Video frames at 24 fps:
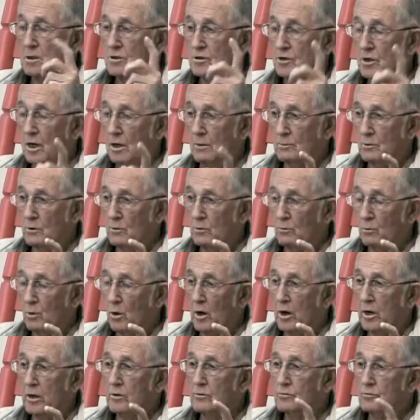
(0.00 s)
Stopper
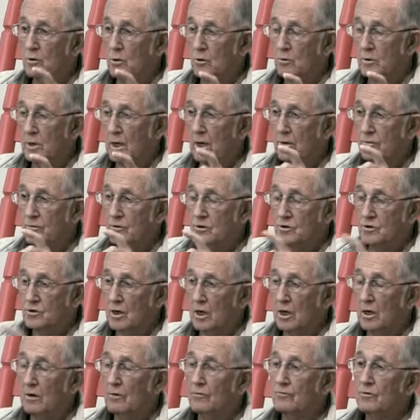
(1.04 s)
Wade, Rodanthe,
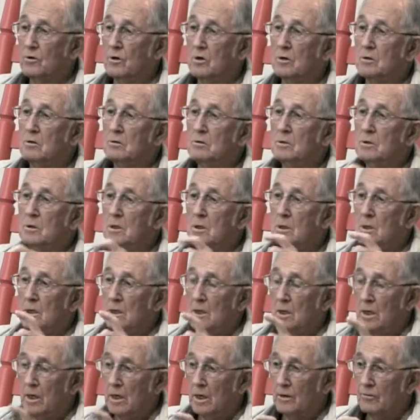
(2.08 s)
Salvo,
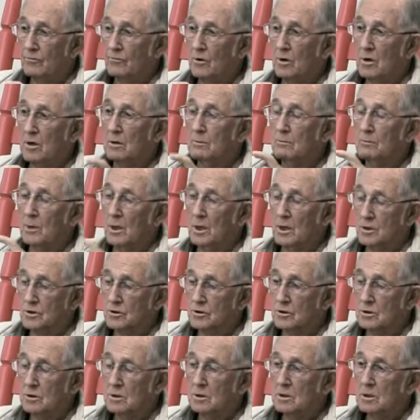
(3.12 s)
Avon,
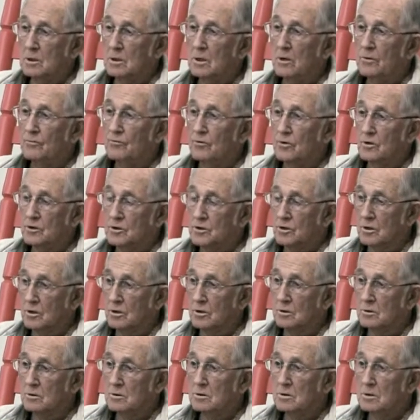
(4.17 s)
Buxton,
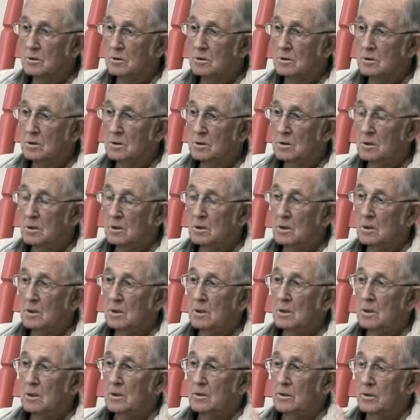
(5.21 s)
Frisco.
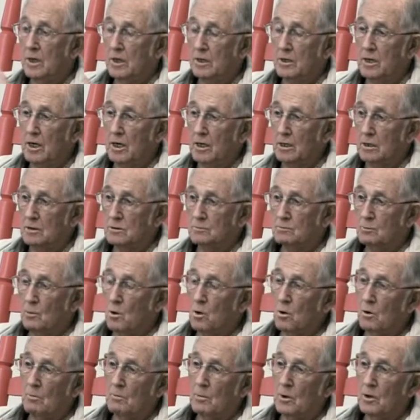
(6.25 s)
They'd take a
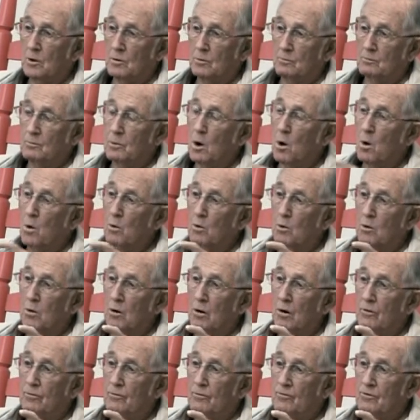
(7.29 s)
small boat and pole
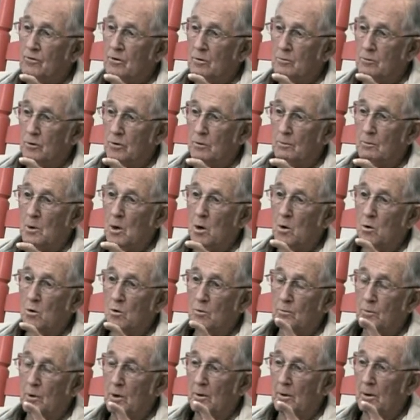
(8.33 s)
off with a
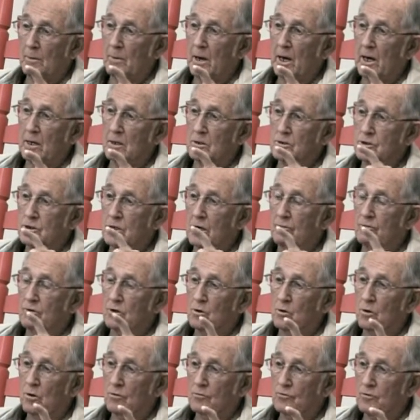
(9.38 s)
pole, put a paddle, shove
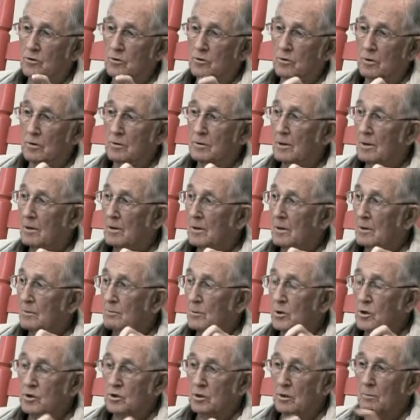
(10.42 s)
it off to the
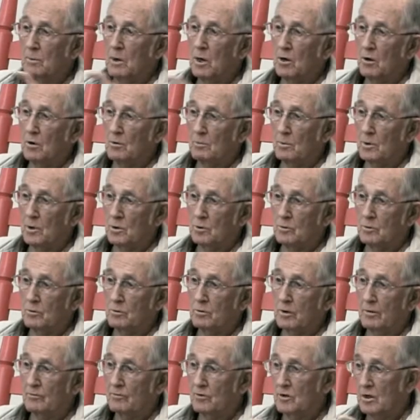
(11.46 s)
meet the mail boat,
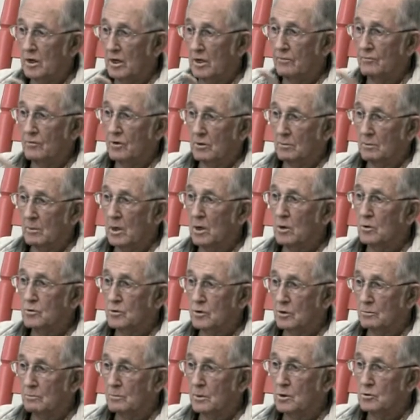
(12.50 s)
whoever delivered the mail
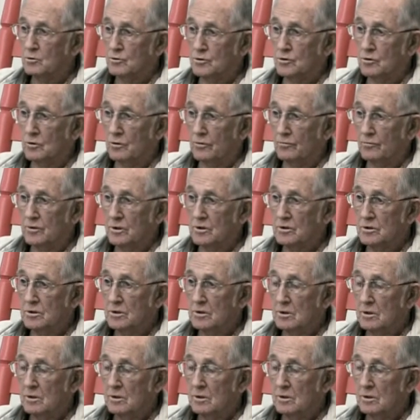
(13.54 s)
to the post office.